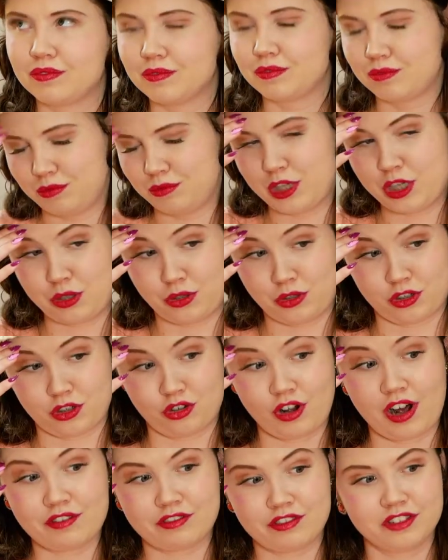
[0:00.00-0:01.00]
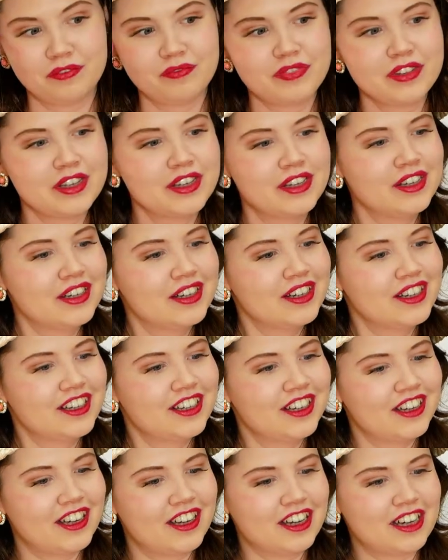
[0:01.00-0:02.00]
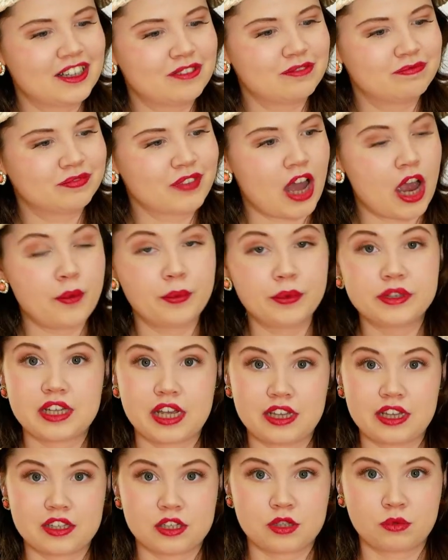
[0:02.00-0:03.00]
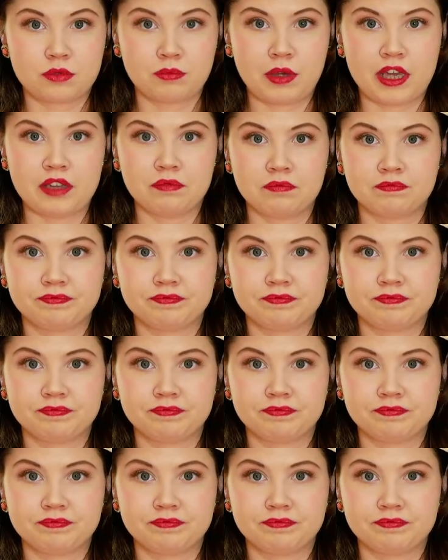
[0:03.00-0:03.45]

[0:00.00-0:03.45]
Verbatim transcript: we used to travel, um, I would take this with me.